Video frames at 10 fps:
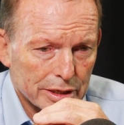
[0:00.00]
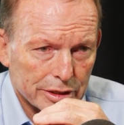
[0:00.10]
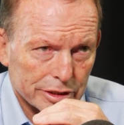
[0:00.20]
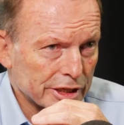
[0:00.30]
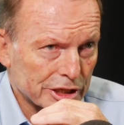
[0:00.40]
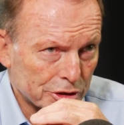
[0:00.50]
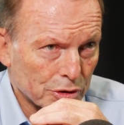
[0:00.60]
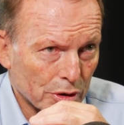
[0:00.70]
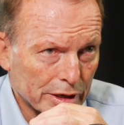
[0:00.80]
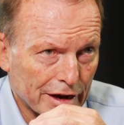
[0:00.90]
to see
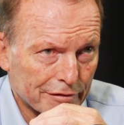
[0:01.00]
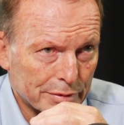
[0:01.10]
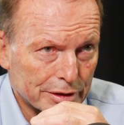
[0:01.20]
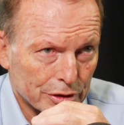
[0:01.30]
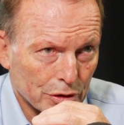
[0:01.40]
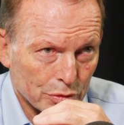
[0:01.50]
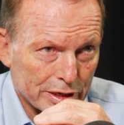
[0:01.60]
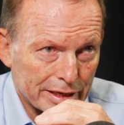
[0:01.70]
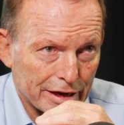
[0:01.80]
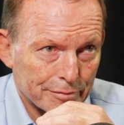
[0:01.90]
strong government, not
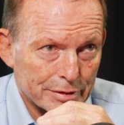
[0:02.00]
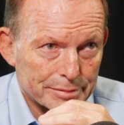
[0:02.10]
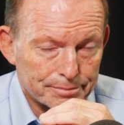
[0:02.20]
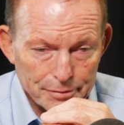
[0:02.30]
weak government.